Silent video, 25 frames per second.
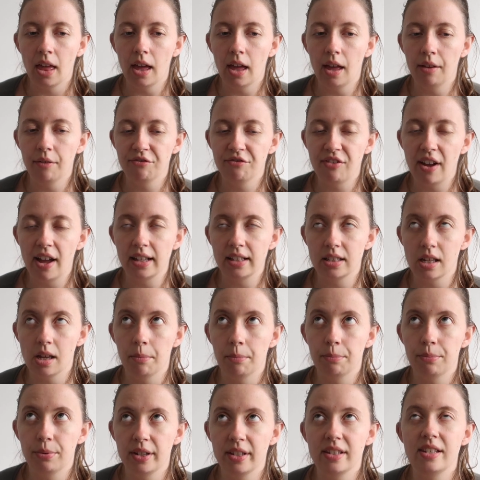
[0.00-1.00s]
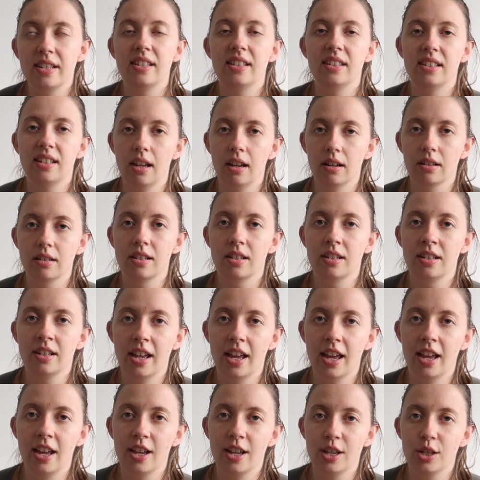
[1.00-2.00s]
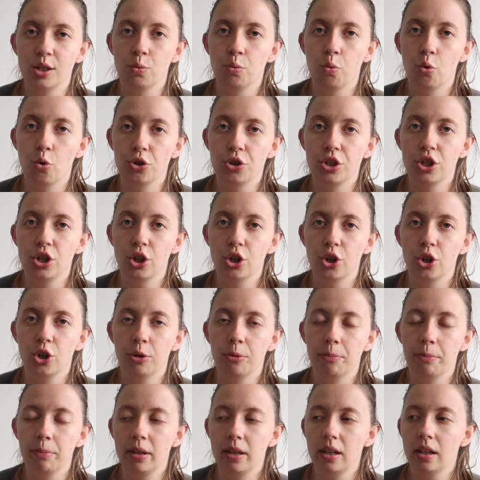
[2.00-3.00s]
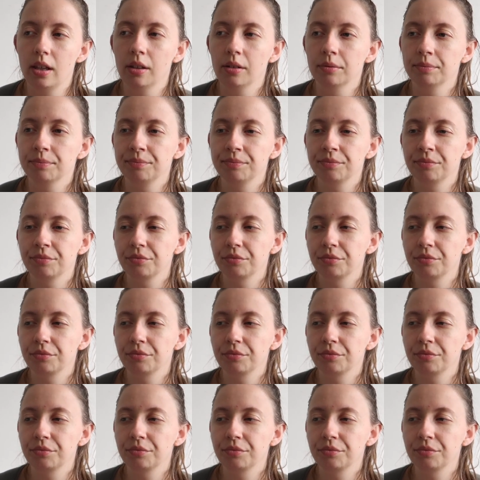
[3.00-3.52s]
In fact, I'm pretty certain it is what it could be.